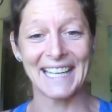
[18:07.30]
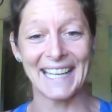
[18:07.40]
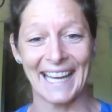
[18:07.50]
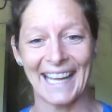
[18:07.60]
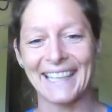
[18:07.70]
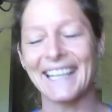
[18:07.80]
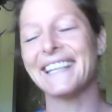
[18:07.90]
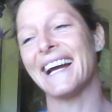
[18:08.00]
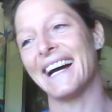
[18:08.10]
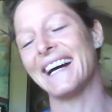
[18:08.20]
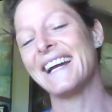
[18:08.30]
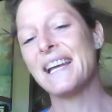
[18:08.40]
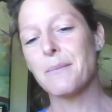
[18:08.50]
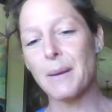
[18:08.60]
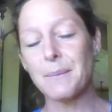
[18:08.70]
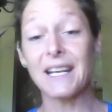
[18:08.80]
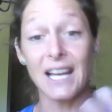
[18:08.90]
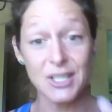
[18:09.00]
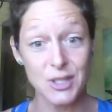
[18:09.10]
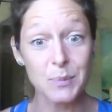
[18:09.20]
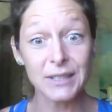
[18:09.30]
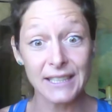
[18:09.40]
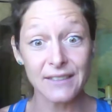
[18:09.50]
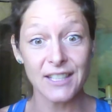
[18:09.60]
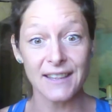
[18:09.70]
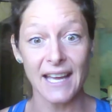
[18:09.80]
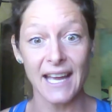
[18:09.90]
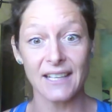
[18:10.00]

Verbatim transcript: again. Yeah. But because you believed in